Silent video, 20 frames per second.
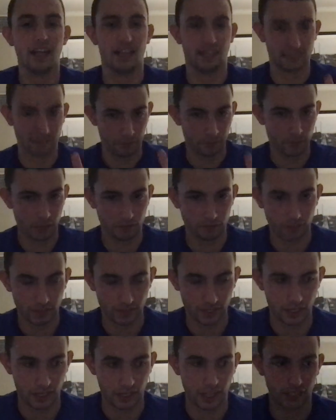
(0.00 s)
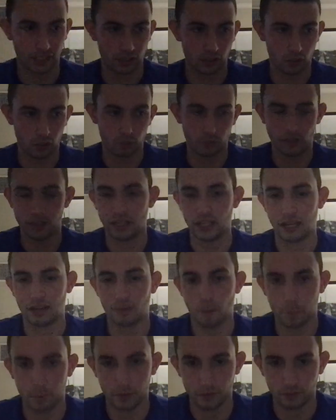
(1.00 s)
except for that fifth inning and then the home run that he gave
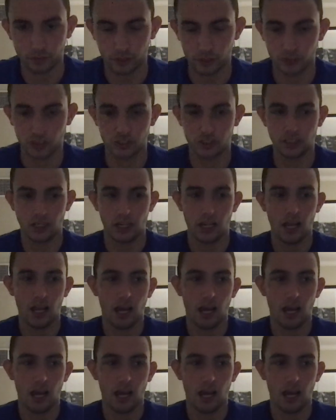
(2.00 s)
up in the first.